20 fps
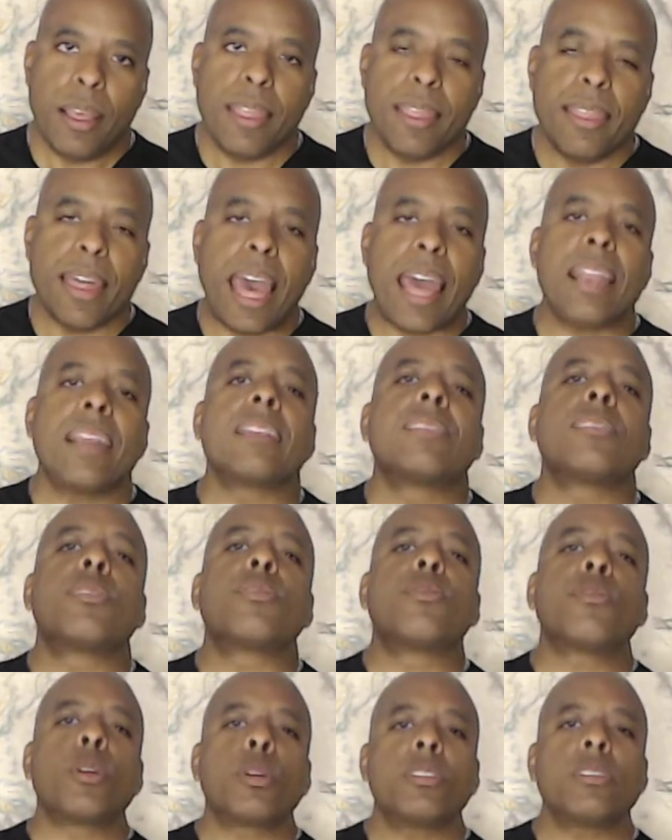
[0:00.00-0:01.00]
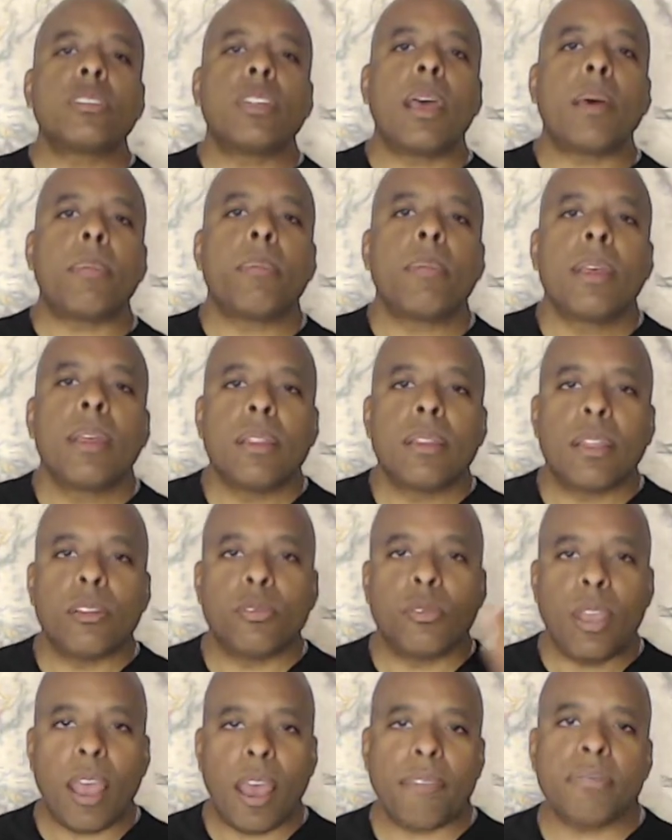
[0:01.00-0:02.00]
That is the first step that
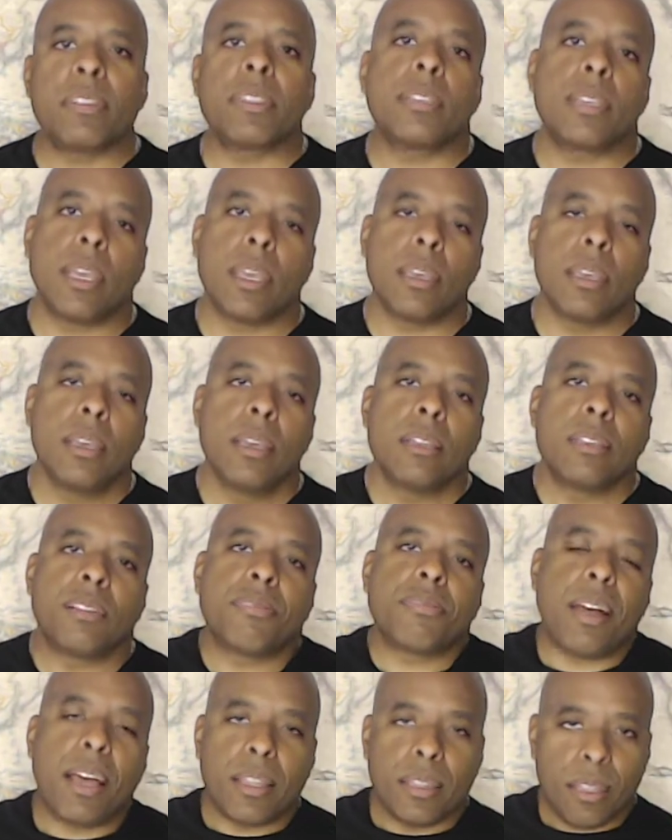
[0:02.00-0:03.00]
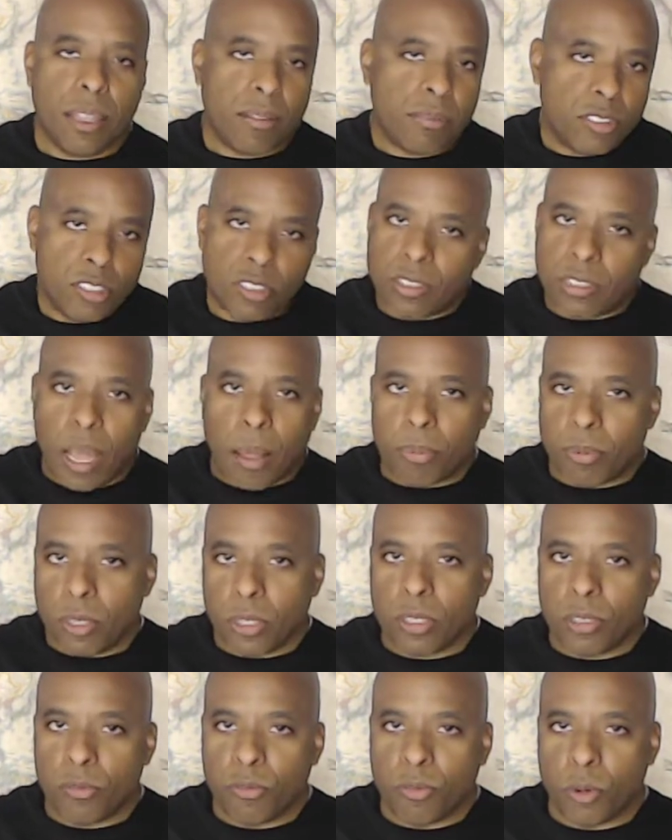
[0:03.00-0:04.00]
you have to take to find love. Just stop
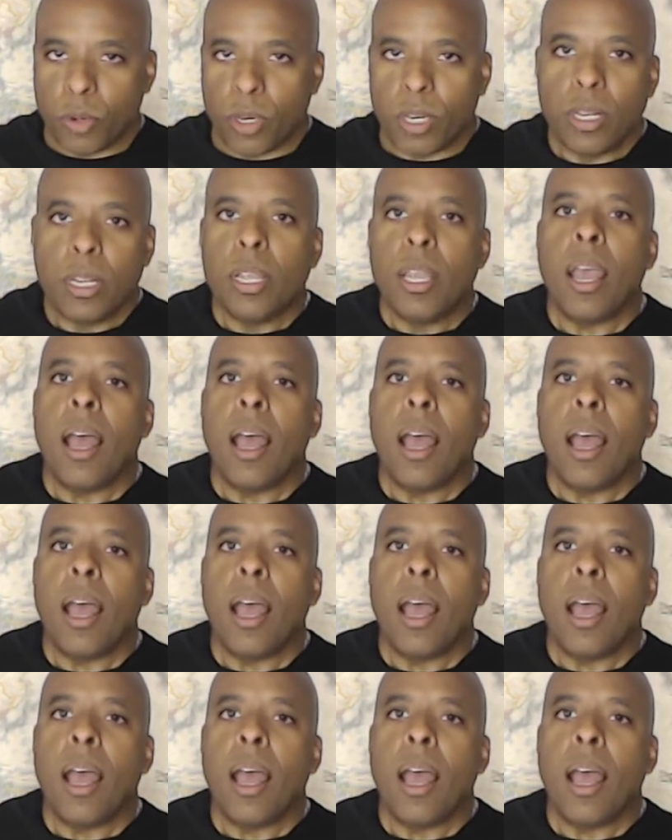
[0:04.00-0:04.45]
looking for it.